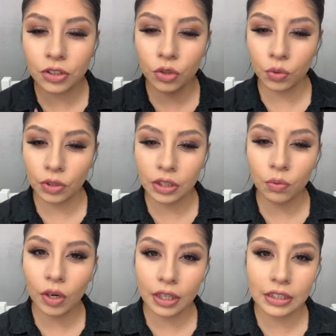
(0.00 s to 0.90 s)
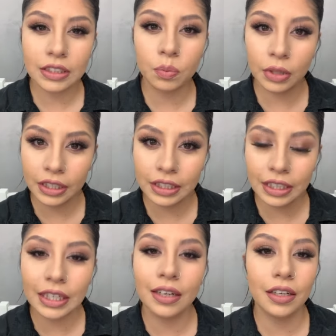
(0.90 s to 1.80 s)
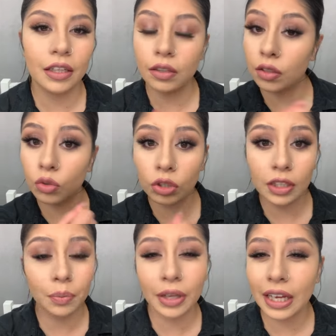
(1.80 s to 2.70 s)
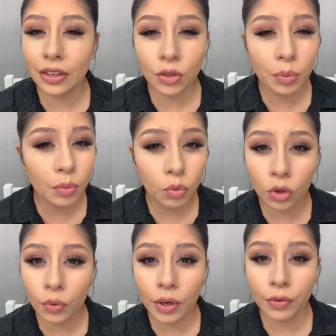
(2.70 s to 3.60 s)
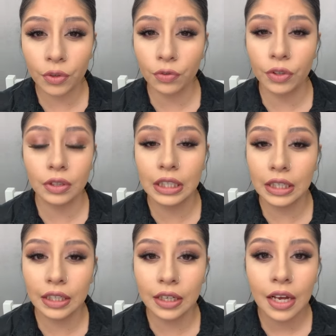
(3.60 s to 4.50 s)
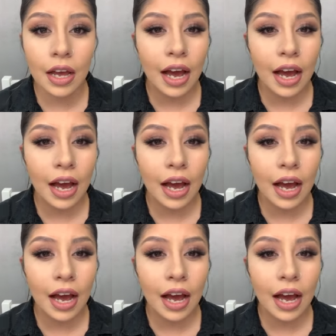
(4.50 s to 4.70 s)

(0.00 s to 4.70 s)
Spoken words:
so you really want to just blend it in, and then you can apply a little bit more wherever you feel needed.